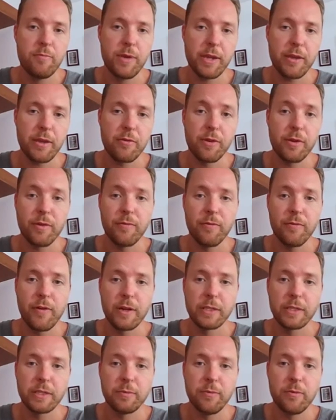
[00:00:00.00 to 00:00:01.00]
Bitcoin can
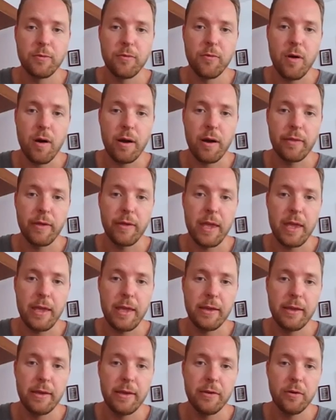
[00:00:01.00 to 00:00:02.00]
find support either
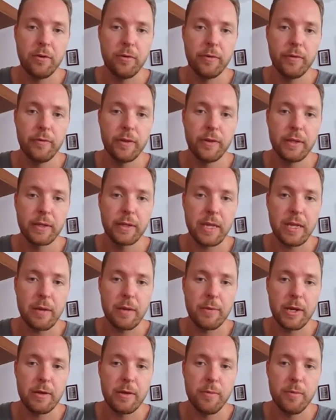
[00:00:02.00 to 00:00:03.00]
here, or if it does
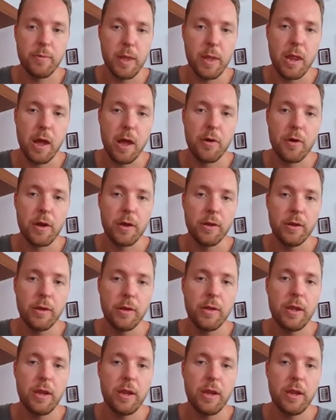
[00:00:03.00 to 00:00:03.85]
come a little bit lower,